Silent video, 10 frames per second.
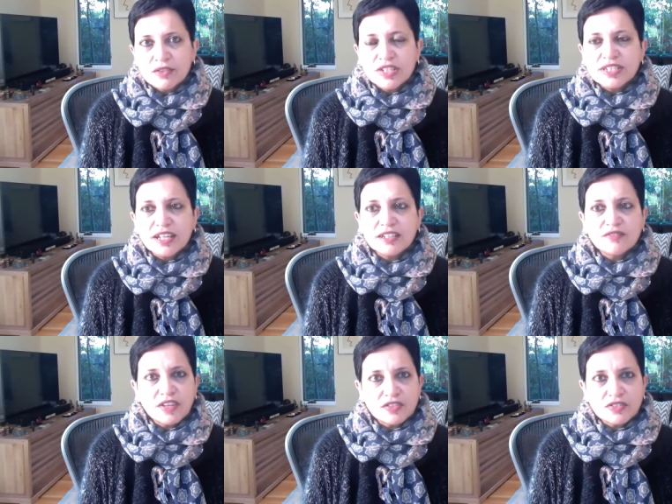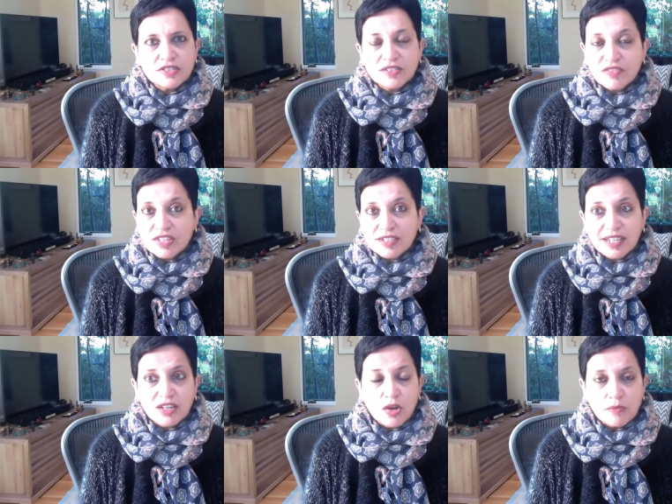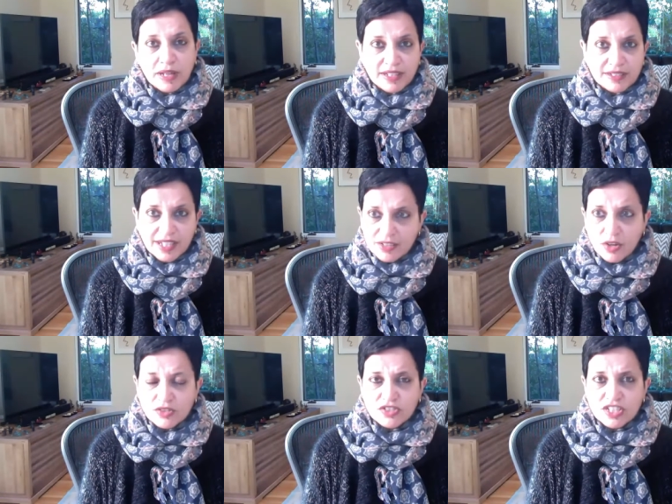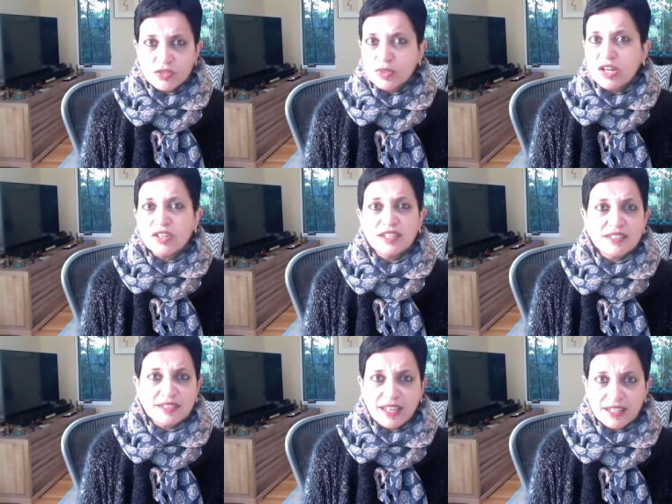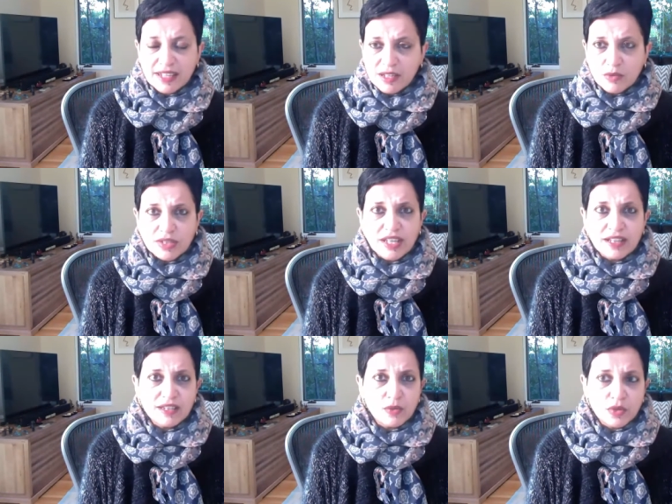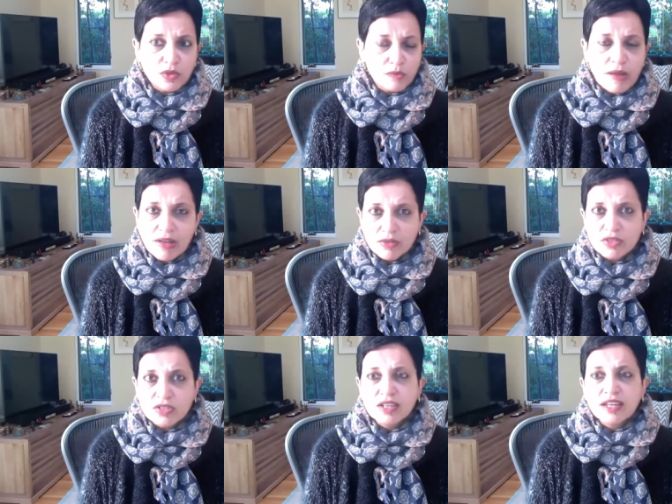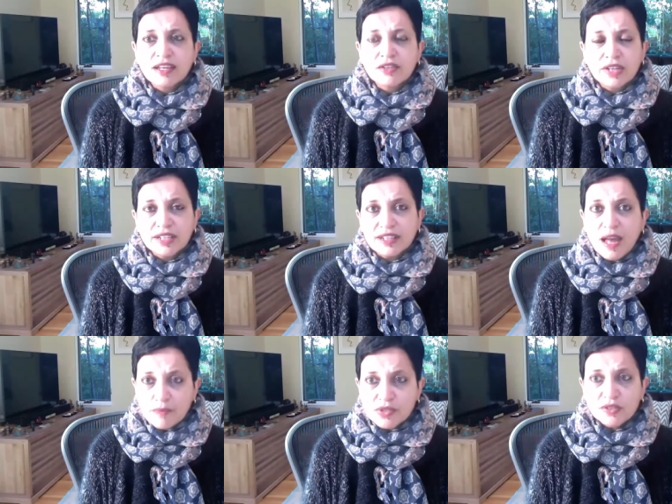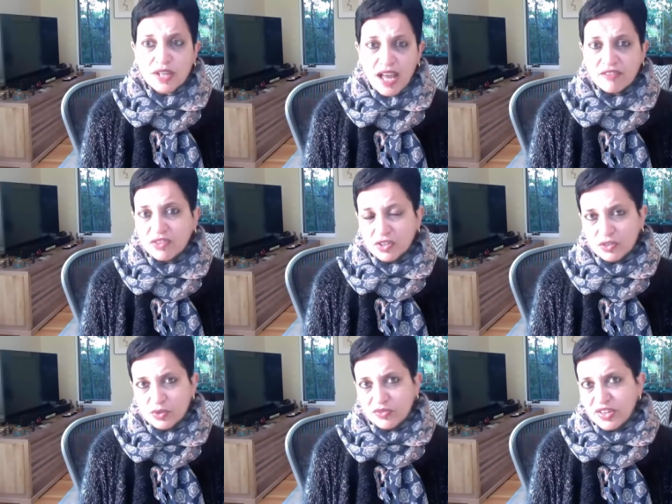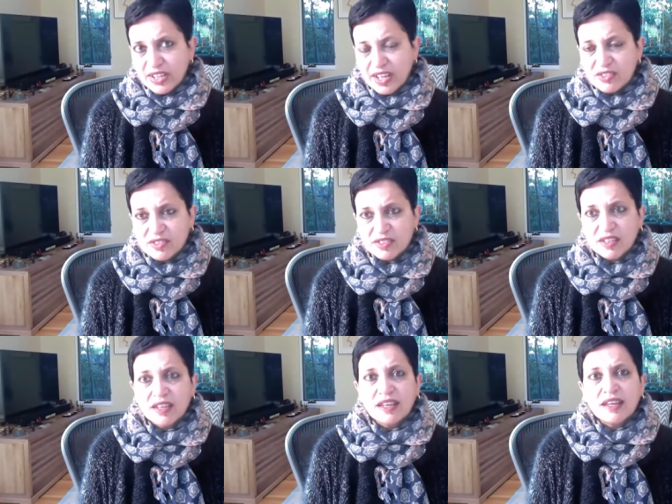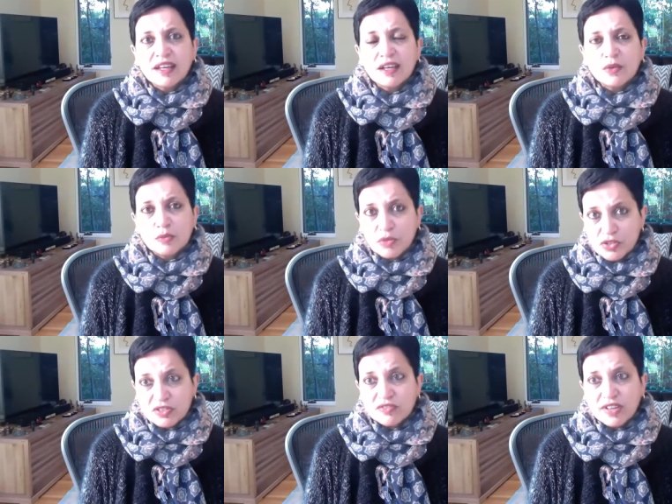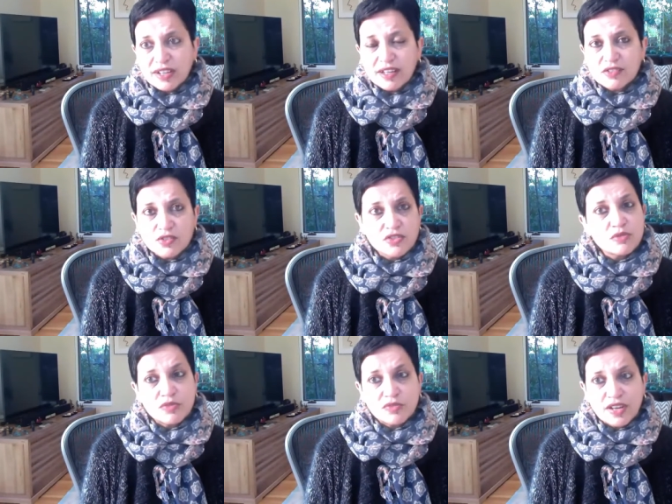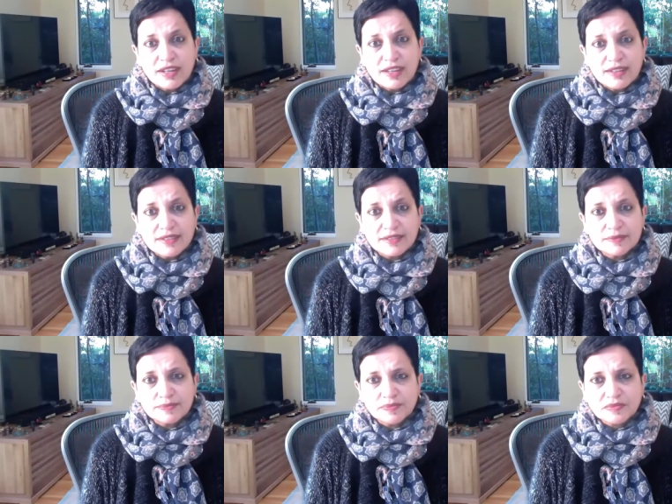Retail investors investing in complex technologies without understanding what the hell they were all about created absolute havoc with finance, with personal finance, consumer finance.